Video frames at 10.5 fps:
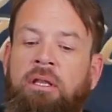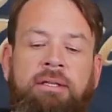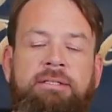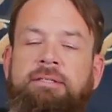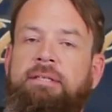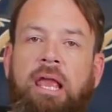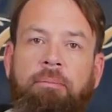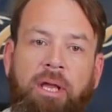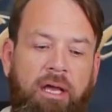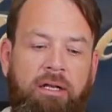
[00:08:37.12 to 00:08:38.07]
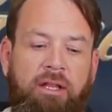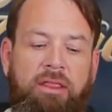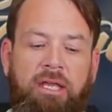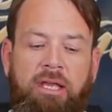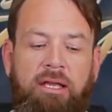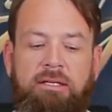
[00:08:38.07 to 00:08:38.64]
Same kind of
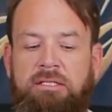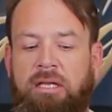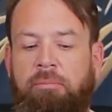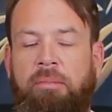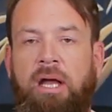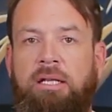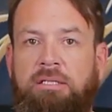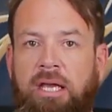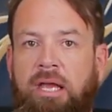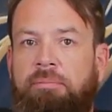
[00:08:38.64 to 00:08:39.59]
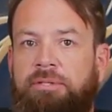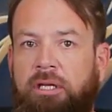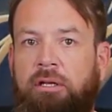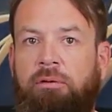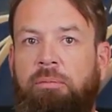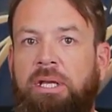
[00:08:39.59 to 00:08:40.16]
thing, except my tape's
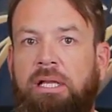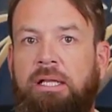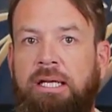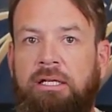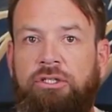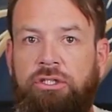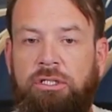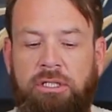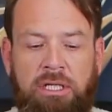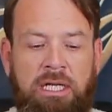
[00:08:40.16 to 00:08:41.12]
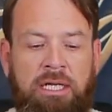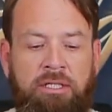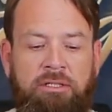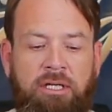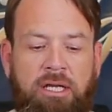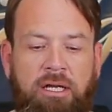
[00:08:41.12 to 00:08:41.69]
gonna be ligature
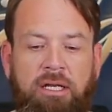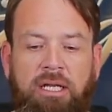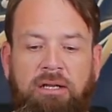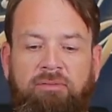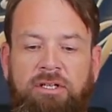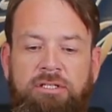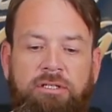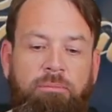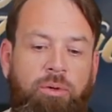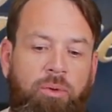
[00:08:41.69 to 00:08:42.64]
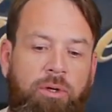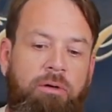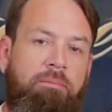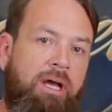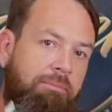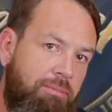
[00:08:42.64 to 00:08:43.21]
to kind of give it support.
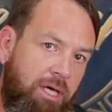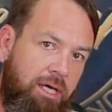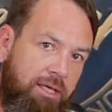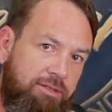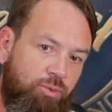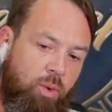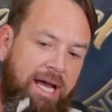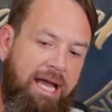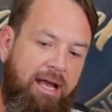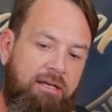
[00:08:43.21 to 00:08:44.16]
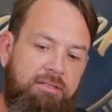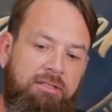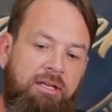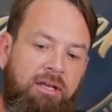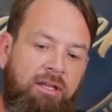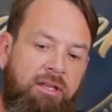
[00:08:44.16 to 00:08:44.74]
My mud is wax.
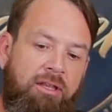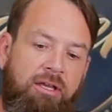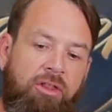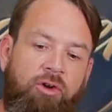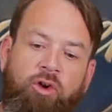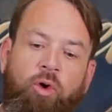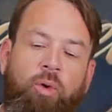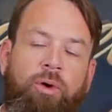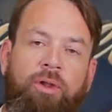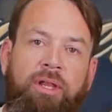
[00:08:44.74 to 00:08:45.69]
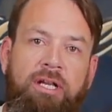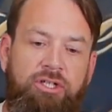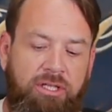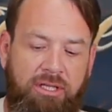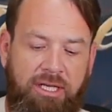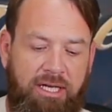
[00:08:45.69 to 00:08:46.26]
The other
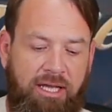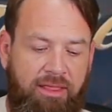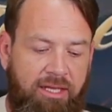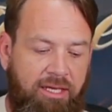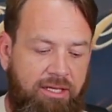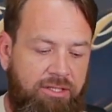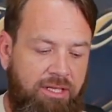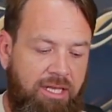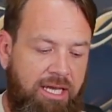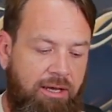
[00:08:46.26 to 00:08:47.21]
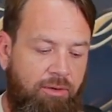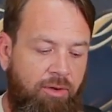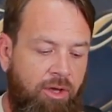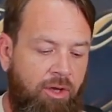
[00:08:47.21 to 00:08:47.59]
correlation that I think to that,